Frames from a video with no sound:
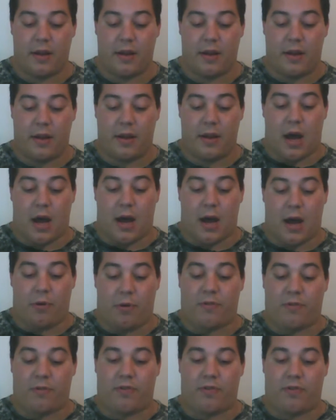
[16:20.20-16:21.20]

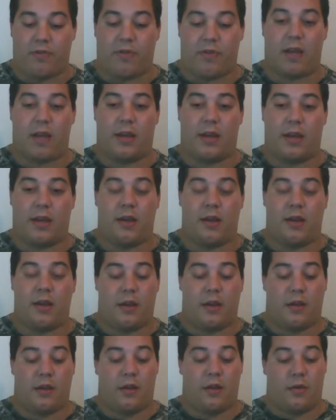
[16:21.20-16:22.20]
Personally,
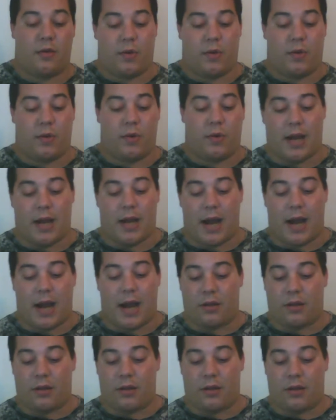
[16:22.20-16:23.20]
when I look at a
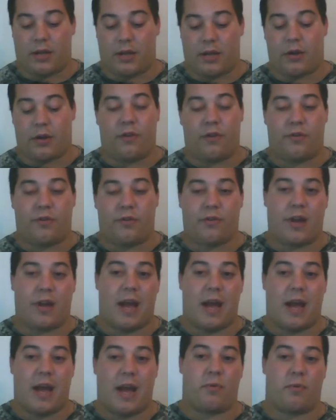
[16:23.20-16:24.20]
ghost or an apparition,
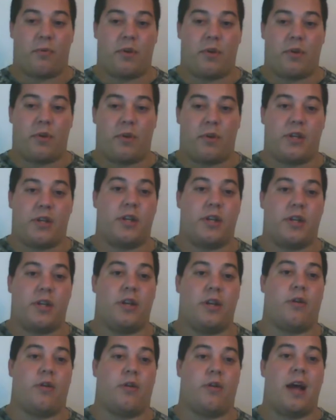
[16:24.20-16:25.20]
or I think about
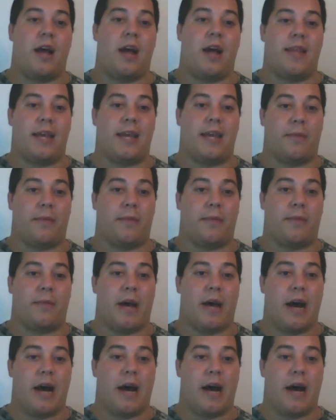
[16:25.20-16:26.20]
the paranormal in
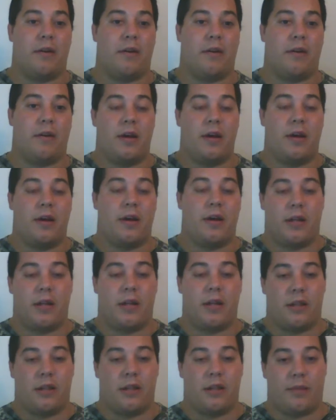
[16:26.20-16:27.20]
that sense,
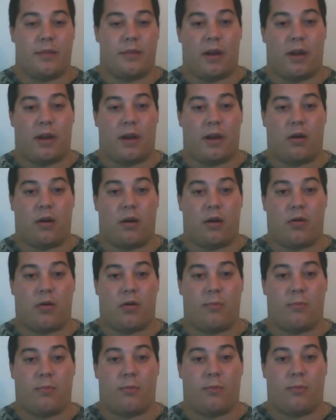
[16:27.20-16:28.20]
the first
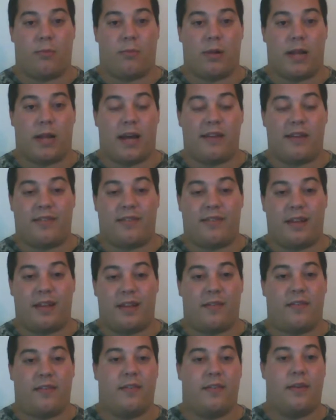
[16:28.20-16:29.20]
thing that comes to
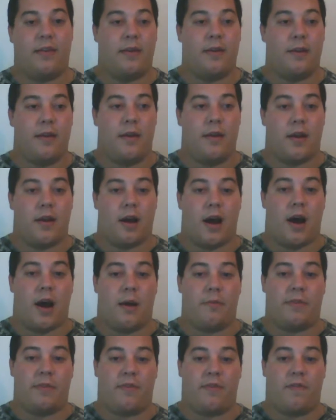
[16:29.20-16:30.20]
mind for me is